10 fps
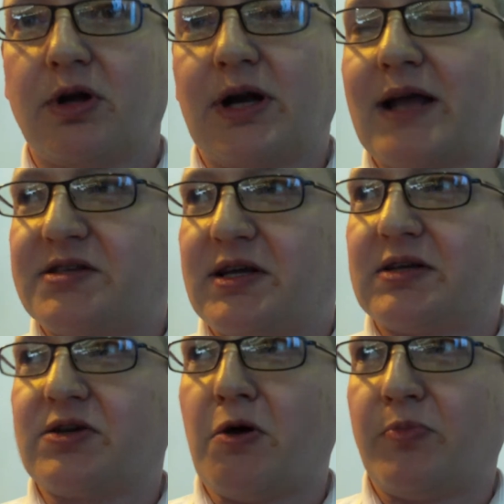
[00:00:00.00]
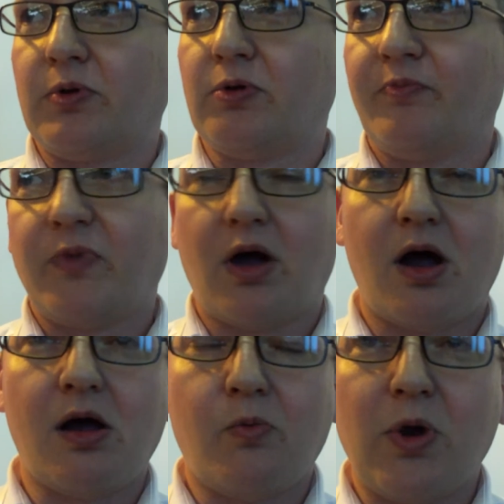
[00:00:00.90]
A classic example,
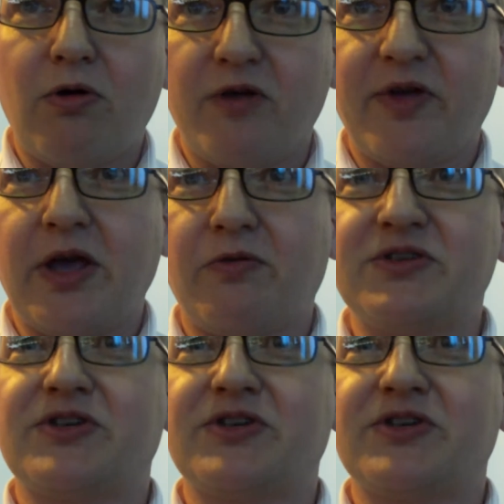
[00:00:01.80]
we're over here in